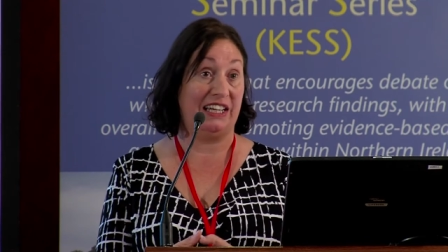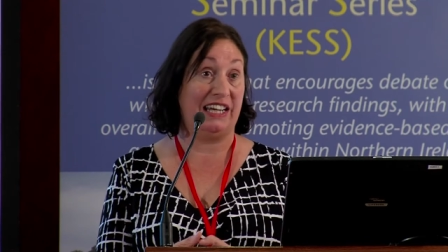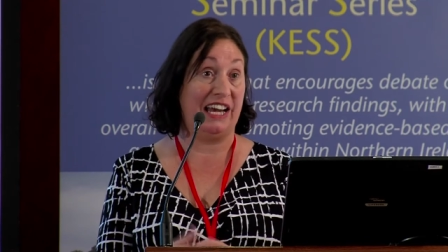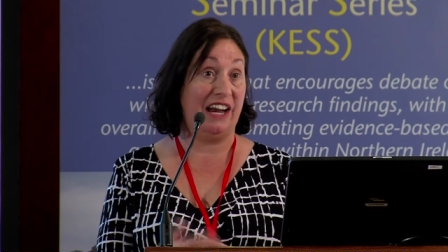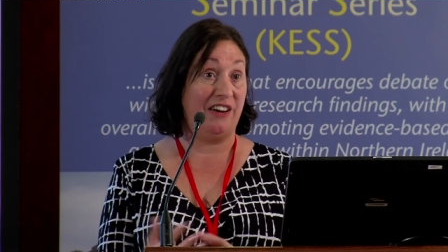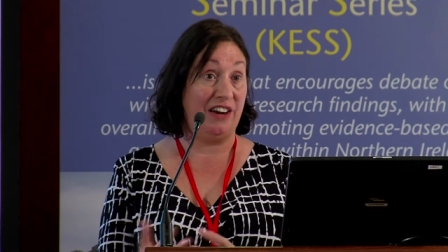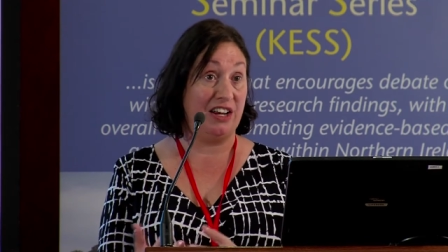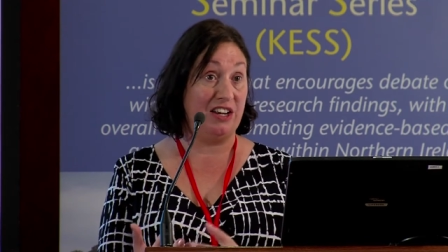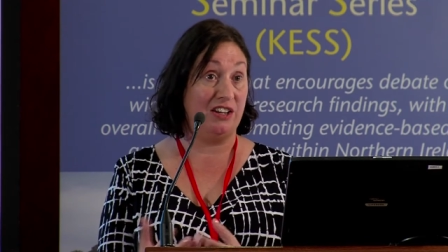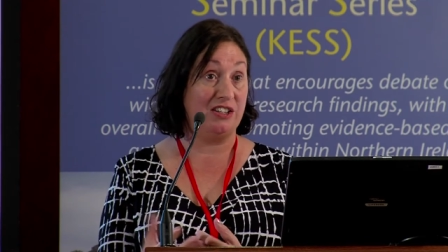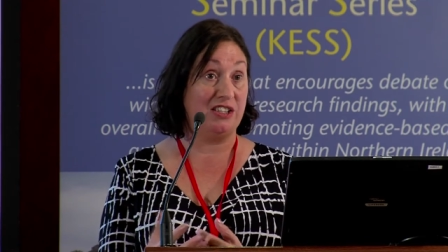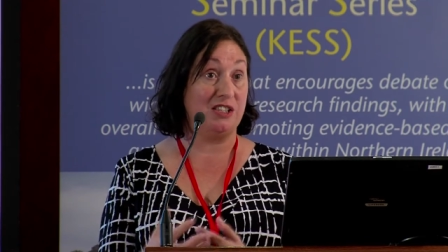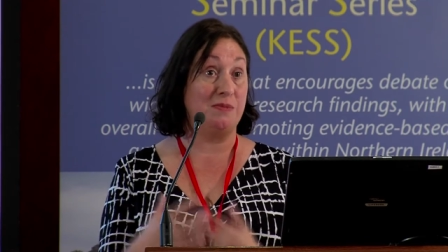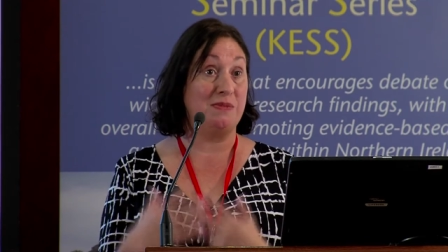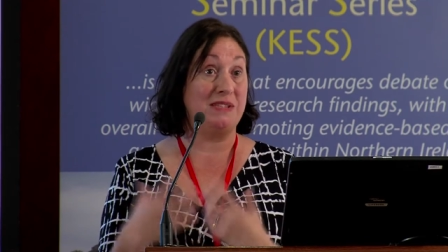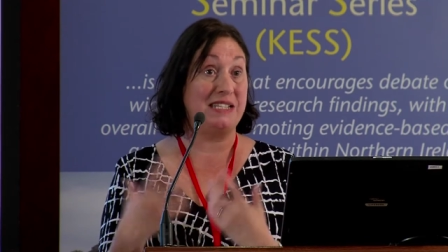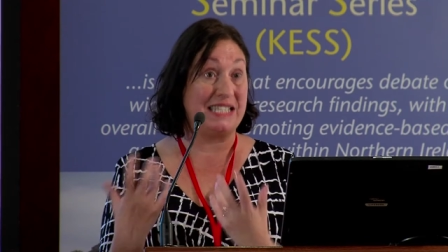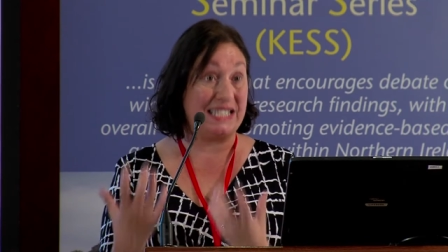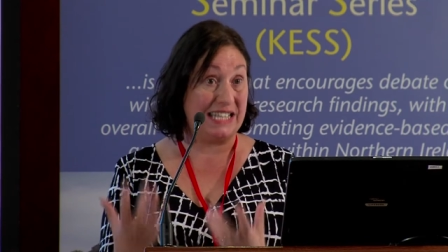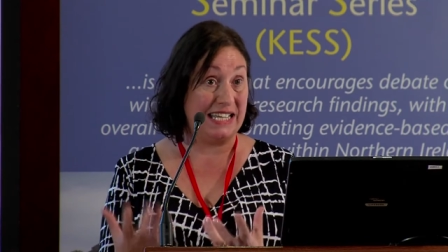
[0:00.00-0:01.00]
carry out some
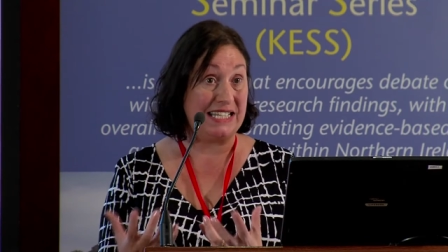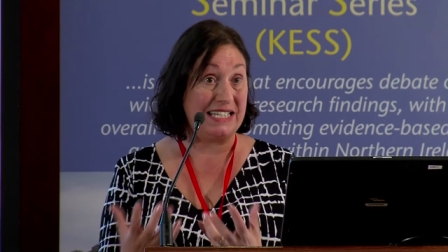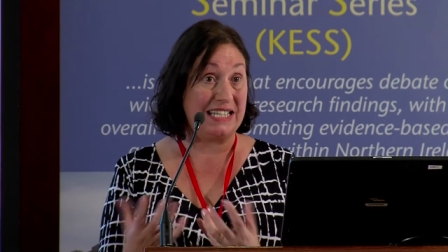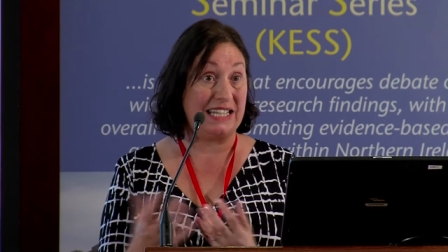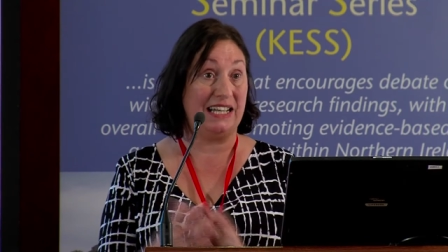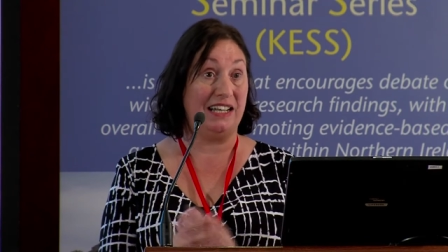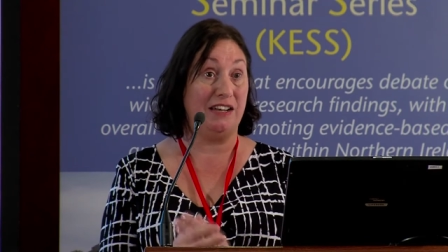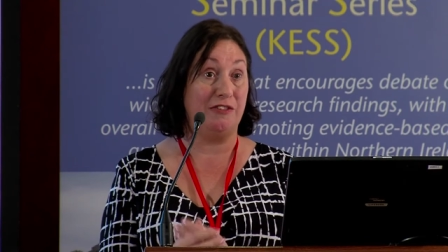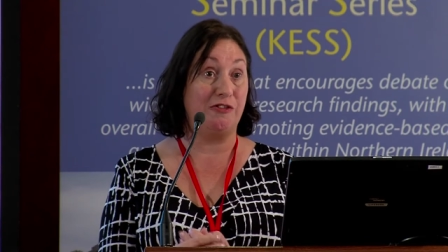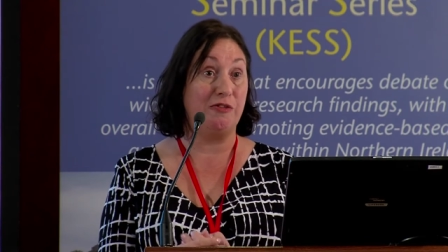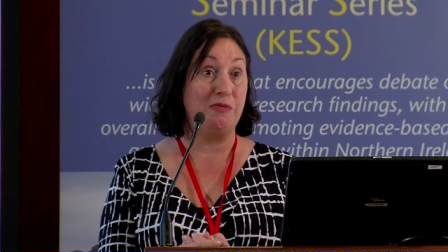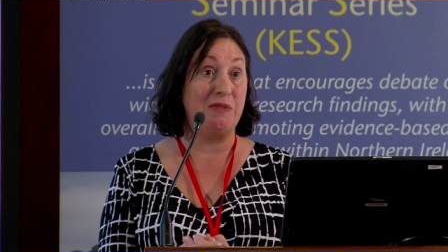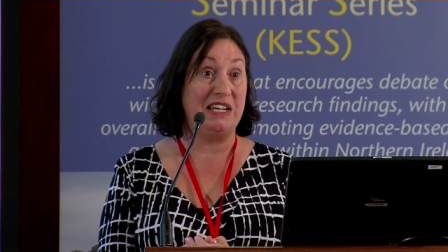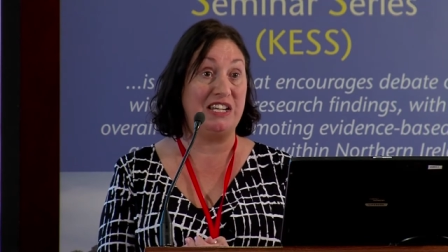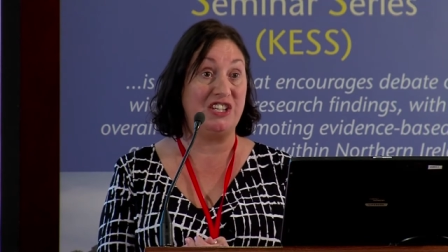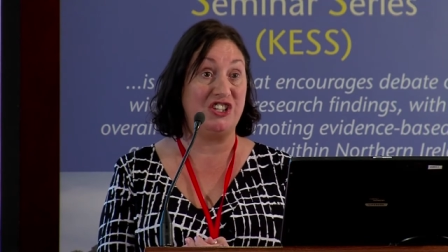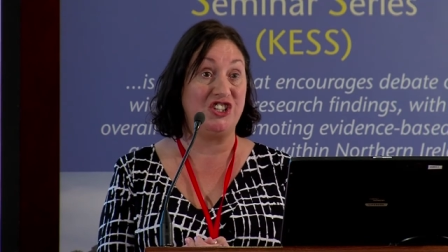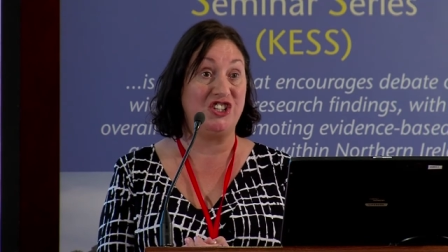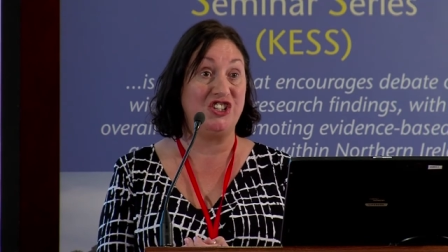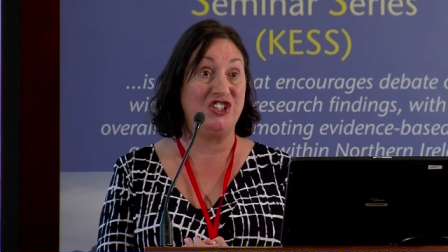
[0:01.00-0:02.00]
statistical
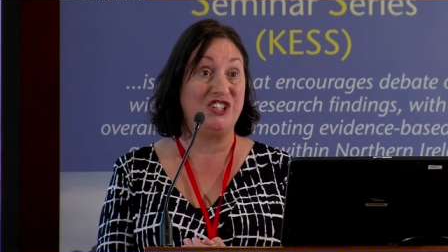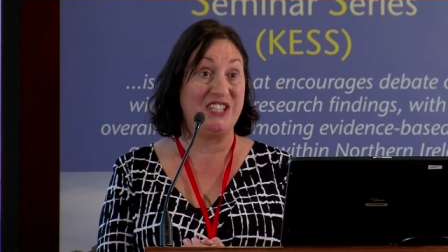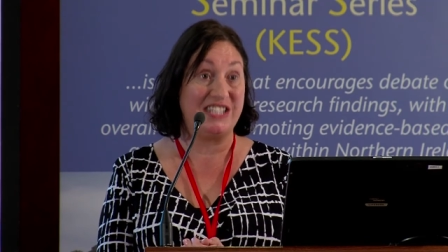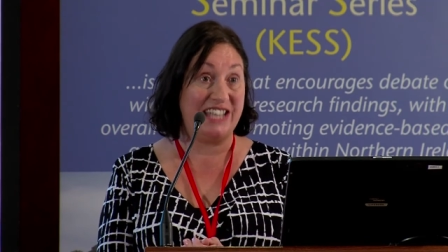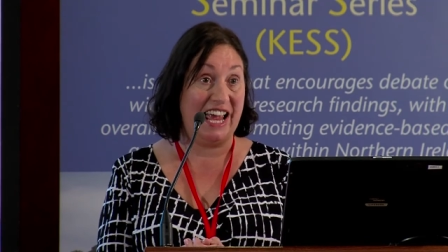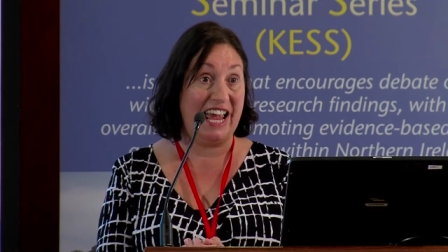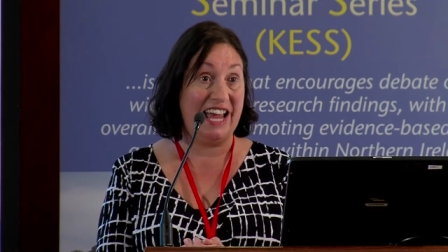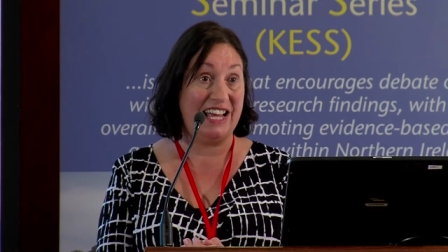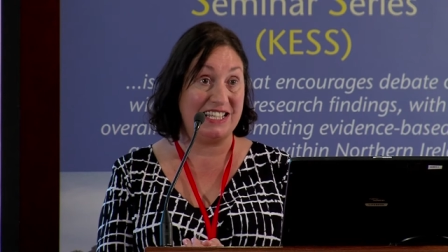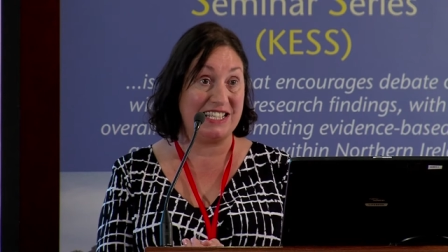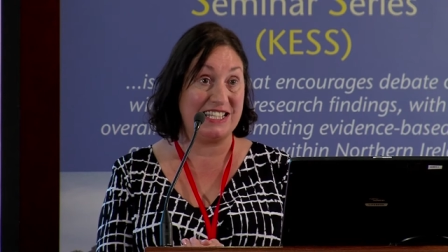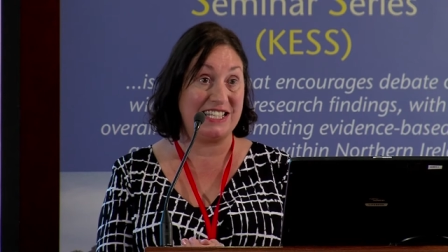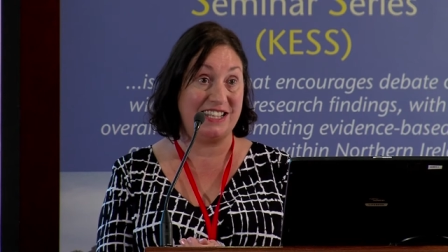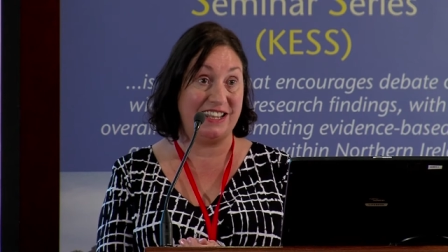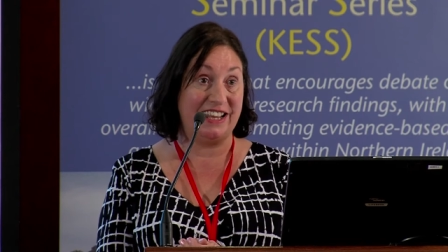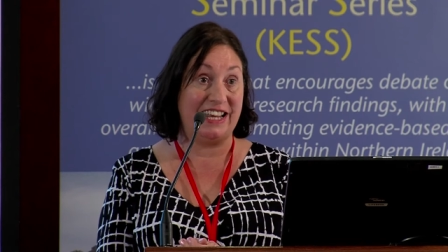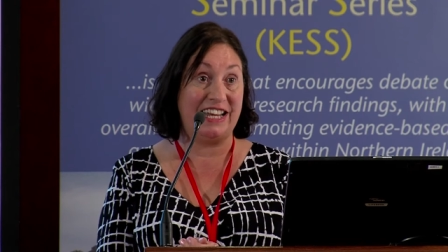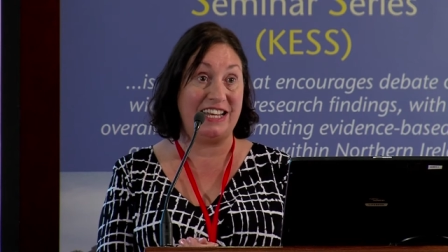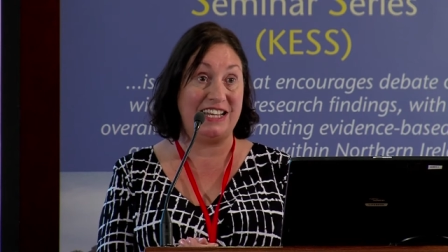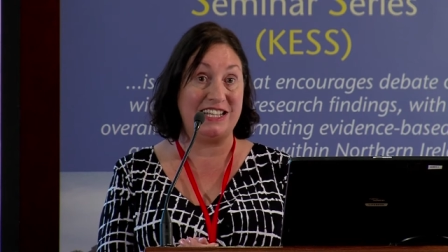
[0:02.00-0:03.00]
information to test
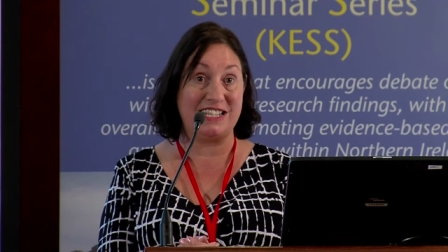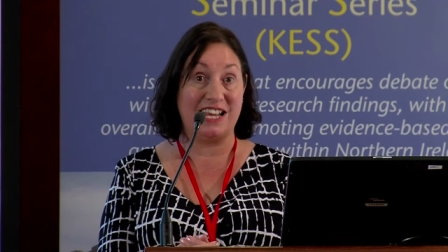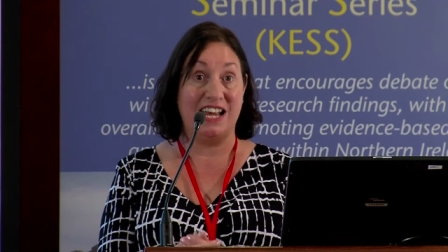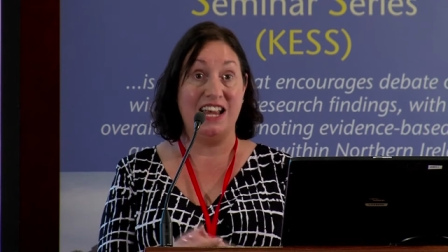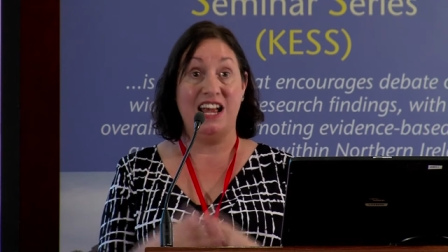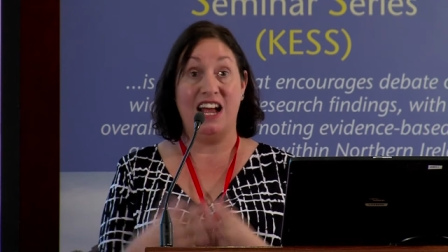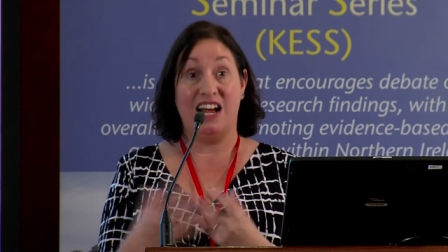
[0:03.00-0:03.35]
these